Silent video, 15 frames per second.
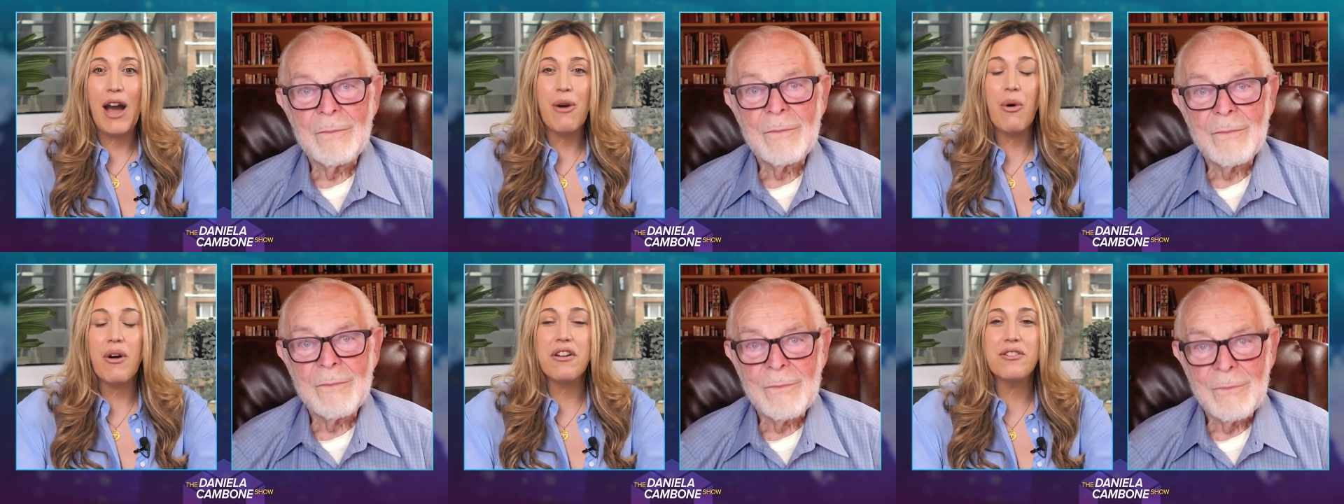
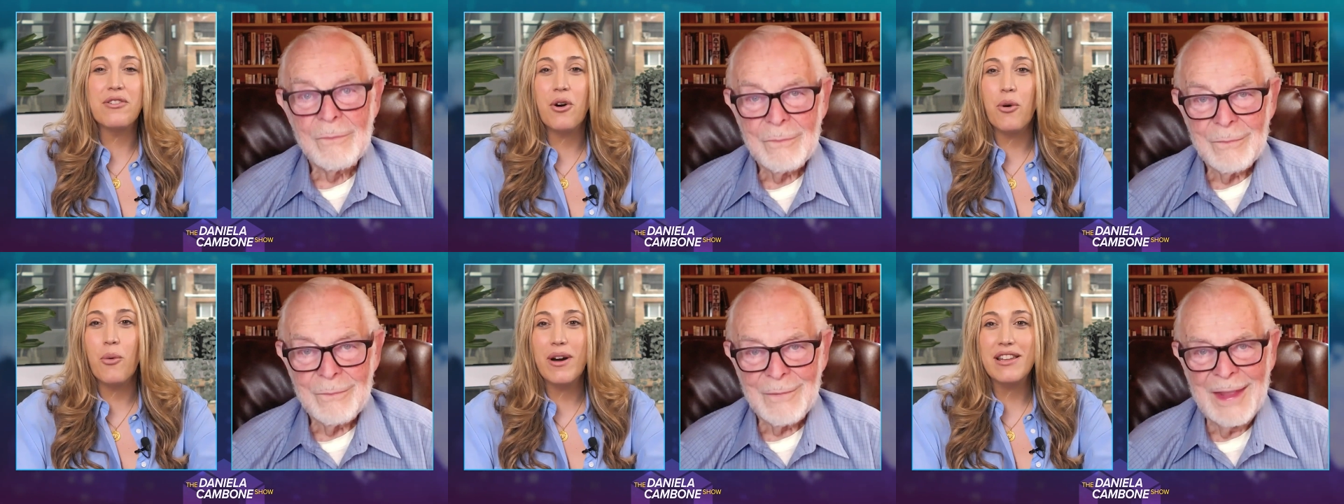Speaker 1: I want to
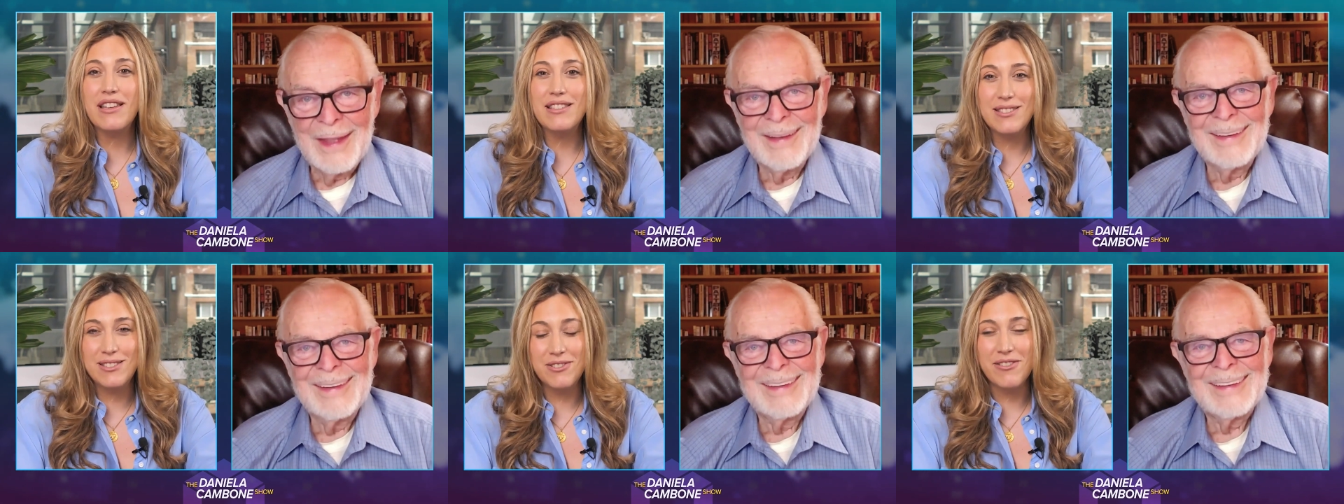know what
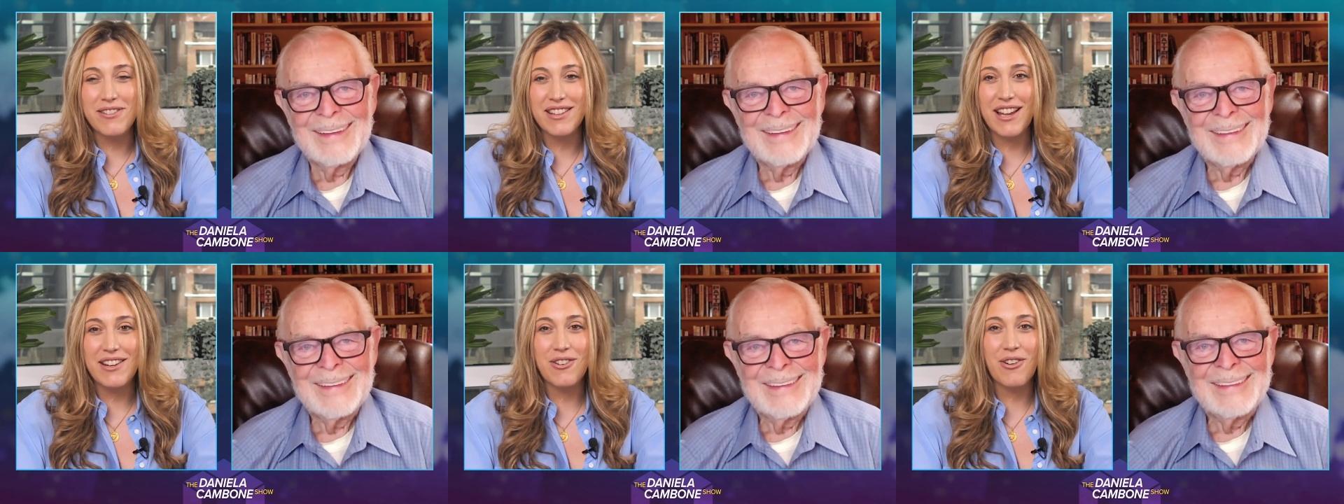he's
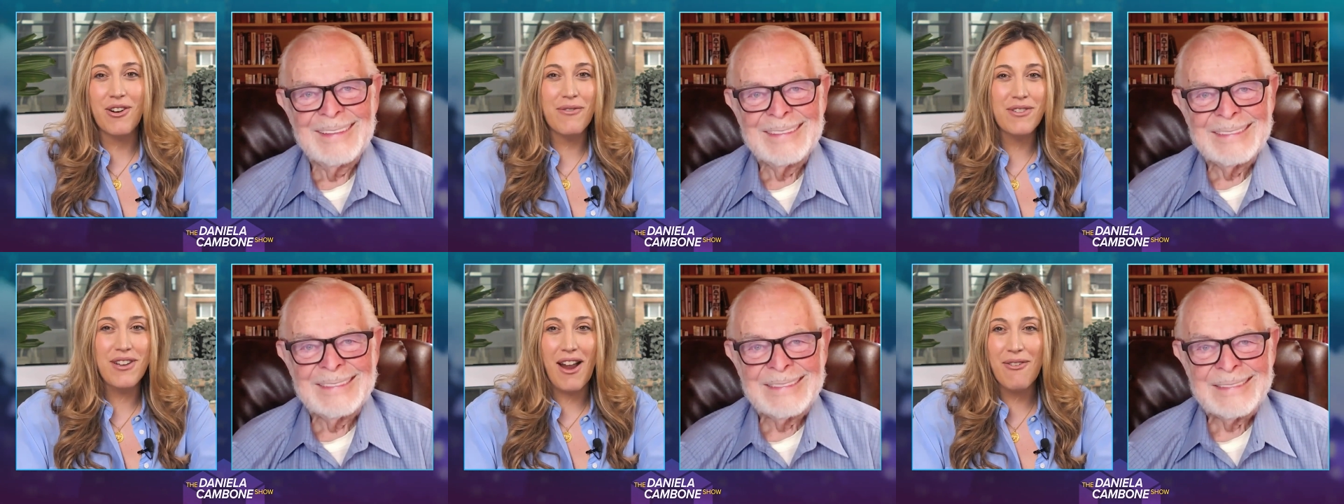doing. I know
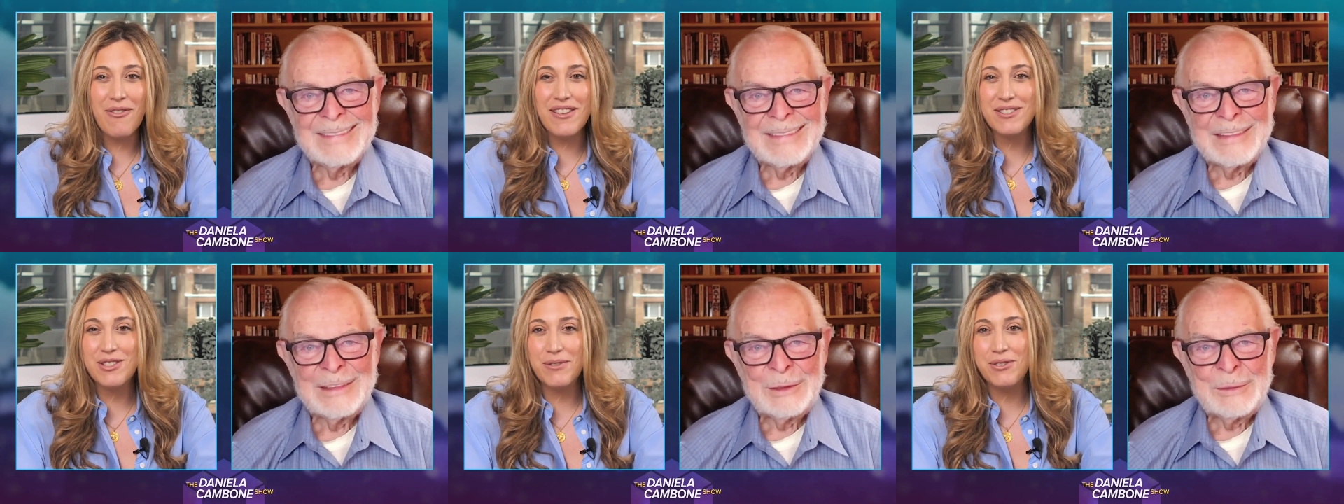every
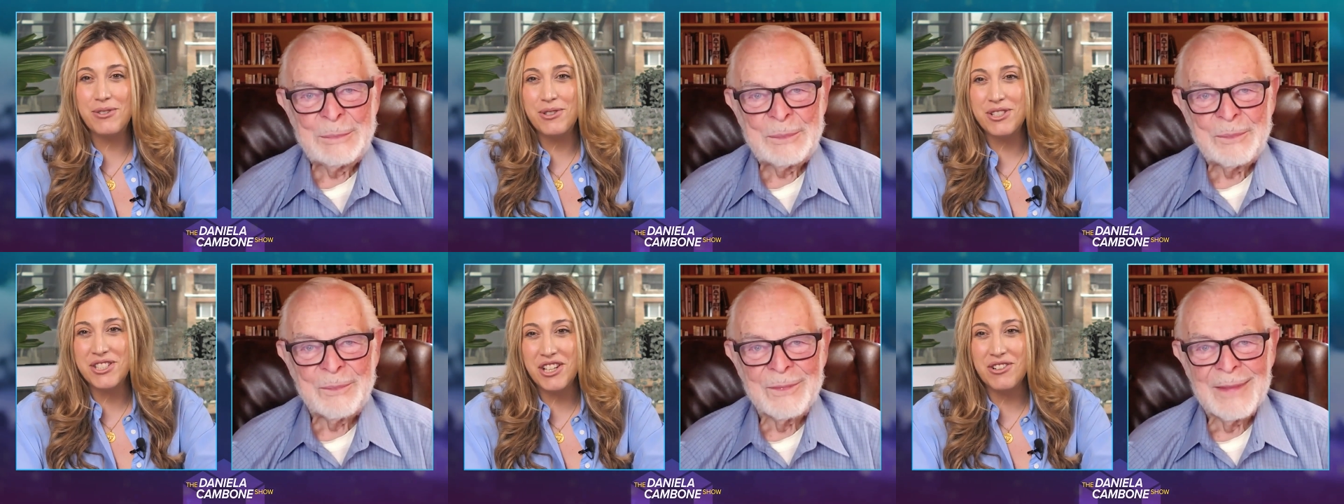every interview
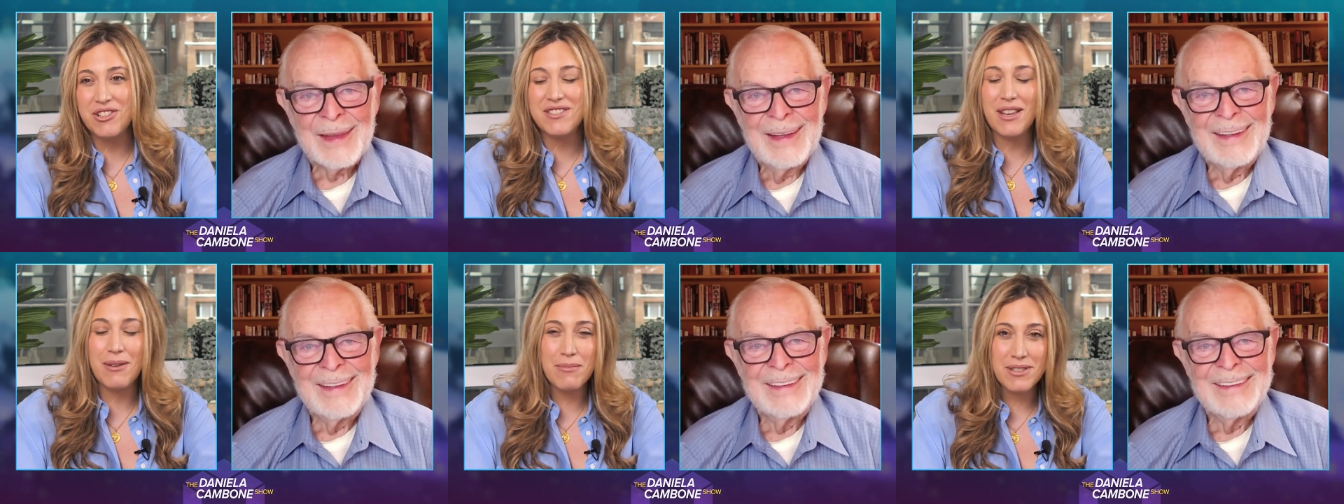you share
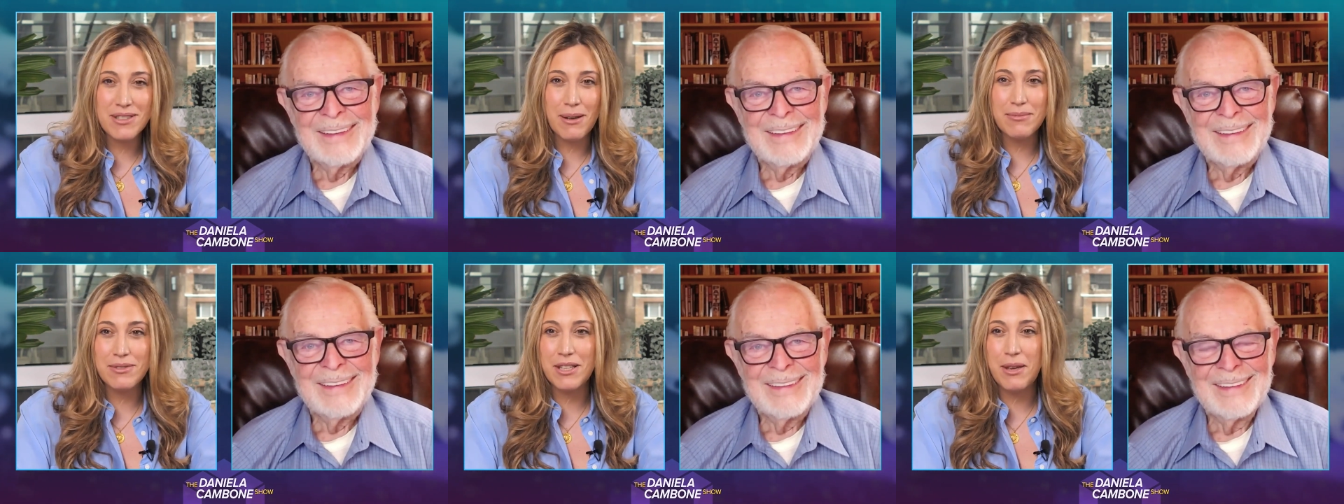some
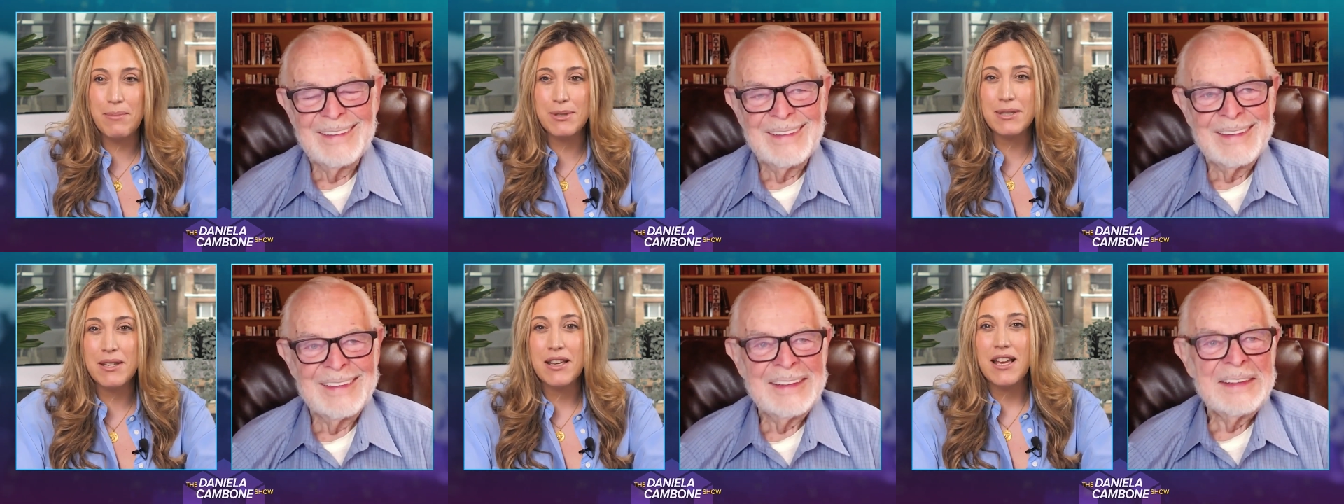some
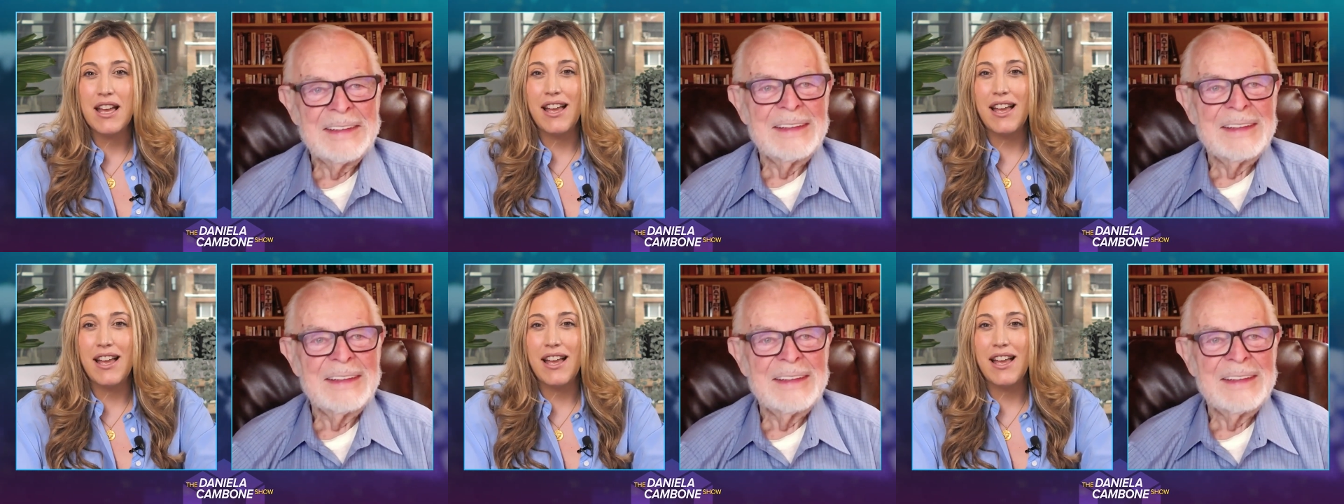tips,